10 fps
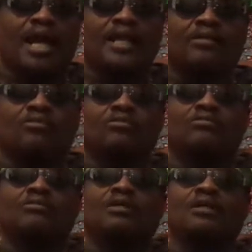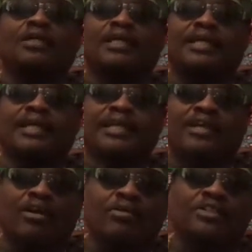I don't
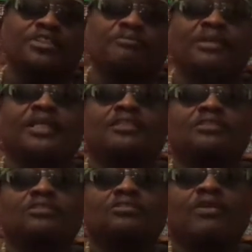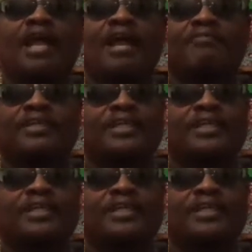encourage men to have